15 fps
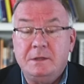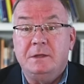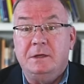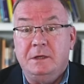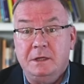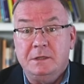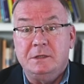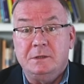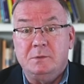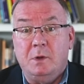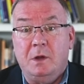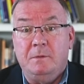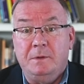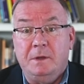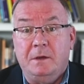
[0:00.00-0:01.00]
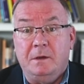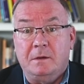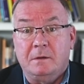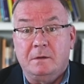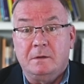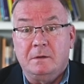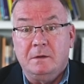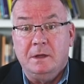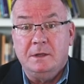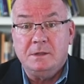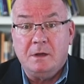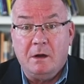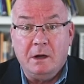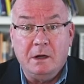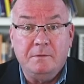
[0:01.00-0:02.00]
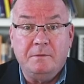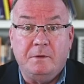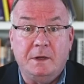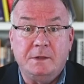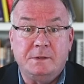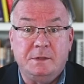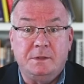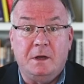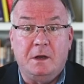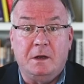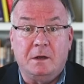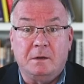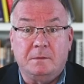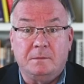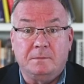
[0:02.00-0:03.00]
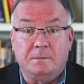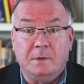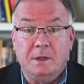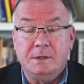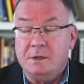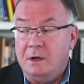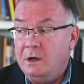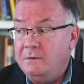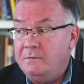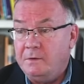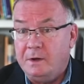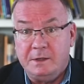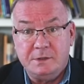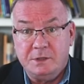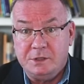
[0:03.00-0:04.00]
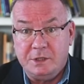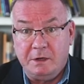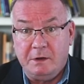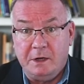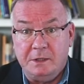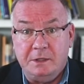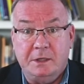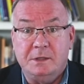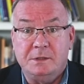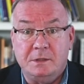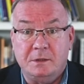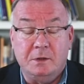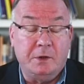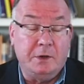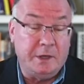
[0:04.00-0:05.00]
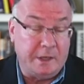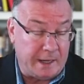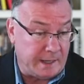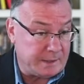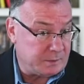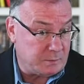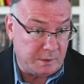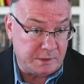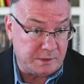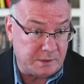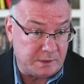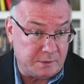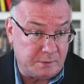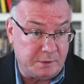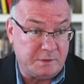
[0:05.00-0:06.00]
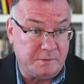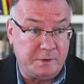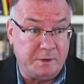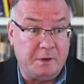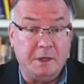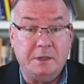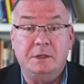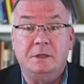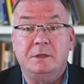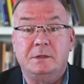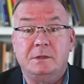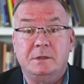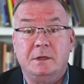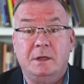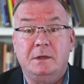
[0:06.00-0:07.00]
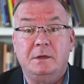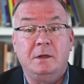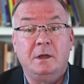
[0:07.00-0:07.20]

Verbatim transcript: to the nation's well-being, it's hard for us to talk. It's hard for us to share ideas and learn and ask what's the source for your ideas, and